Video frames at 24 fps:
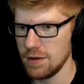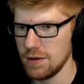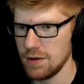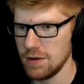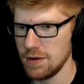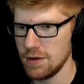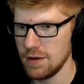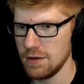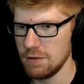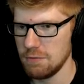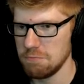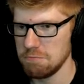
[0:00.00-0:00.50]

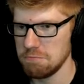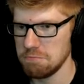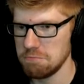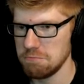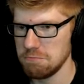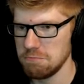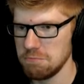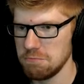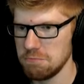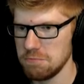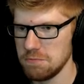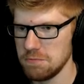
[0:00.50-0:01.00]

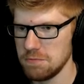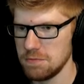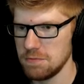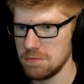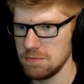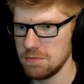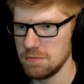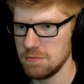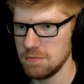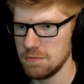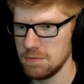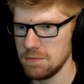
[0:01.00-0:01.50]

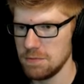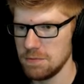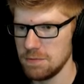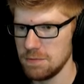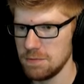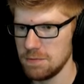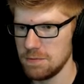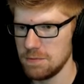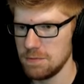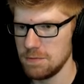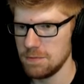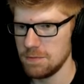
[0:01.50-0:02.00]

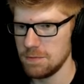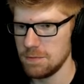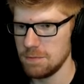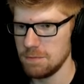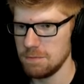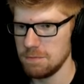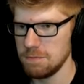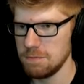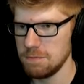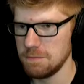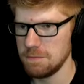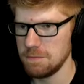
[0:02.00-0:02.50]

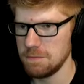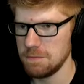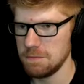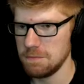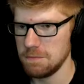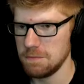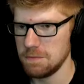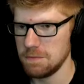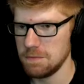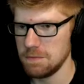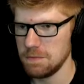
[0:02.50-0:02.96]
Nobody speaks.